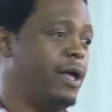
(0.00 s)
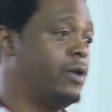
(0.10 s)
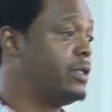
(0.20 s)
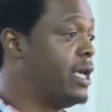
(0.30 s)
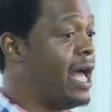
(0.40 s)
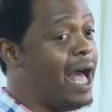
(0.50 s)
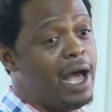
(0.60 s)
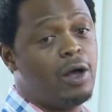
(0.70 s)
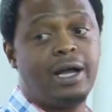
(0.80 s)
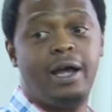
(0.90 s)
You see,
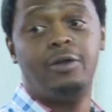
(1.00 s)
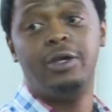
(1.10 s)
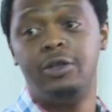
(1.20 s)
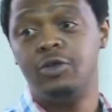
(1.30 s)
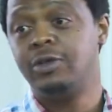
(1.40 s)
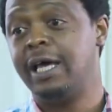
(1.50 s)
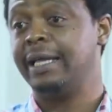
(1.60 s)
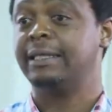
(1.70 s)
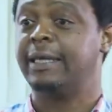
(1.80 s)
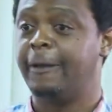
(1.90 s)
how can we do
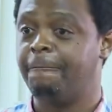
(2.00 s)
that?